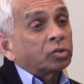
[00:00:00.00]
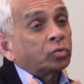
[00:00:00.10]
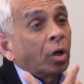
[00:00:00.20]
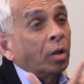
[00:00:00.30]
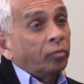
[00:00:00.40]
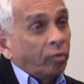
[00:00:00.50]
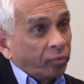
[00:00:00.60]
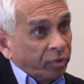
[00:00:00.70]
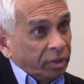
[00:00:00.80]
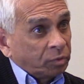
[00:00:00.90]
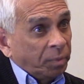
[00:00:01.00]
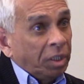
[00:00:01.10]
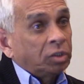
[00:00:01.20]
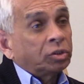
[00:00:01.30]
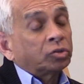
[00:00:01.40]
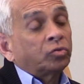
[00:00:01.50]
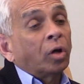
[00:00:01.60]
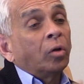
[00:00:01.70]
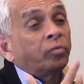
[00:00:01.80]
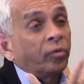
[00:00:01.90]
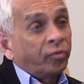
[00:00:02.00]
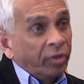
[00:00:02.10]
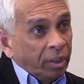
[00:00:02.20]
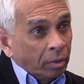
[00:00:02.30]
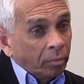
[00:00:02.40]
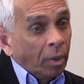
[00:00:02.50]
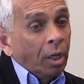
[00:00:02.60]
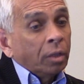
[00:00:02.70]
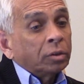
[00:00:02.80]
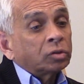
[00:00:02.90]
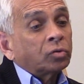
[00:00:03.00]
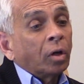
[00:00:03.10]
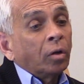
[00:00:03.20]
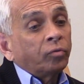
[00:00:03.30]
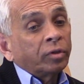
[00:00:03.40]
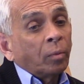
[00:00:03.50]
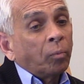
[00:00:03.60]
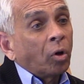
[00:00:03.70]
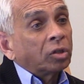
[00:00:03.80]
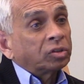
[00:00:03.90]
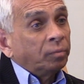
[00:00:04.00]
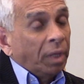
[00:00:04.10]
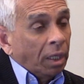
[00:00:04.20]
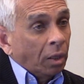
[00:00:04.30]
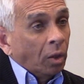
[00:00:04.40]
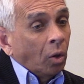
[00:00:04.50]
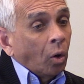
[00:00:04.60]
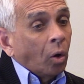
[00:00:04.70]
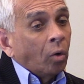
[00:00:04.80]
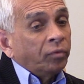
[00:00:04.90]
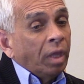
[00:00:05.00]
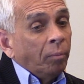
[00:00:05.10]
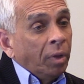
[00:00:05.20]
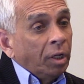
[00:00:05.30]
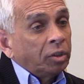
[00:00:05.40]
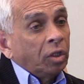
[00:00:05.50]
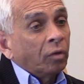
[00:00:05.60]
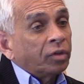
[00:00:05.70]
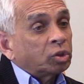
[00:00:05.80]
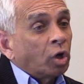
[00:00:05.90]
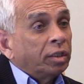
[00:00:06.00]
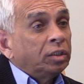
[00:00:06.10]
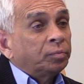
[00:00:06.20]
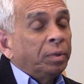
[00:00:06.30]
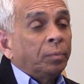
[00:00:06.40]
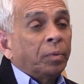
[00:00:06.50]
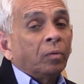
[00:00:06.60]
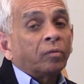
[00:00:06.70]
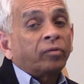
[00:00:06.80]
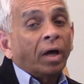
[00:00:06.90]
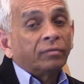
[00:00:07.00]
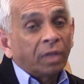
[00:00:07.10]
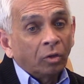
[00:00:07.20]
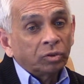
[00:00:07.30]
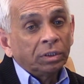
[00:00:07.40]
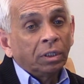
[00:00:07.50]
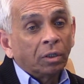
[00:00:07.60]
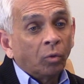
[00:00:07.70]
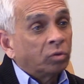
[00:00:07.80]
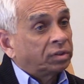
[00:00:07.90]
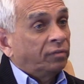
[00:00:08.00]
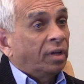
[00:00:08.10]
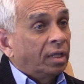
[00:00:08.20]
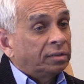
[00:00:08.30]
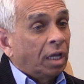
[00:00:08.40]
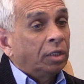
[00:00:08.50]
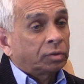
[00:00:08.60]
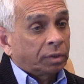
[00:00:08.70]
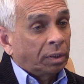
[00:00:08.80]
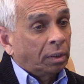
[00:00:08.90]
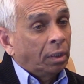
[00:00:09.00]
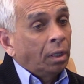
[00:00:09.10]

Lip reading: the struggle for free speech, the struggle for freedom, the struggle for the blossoming of the ability of the Chinese people with 5,000-year-old civilization,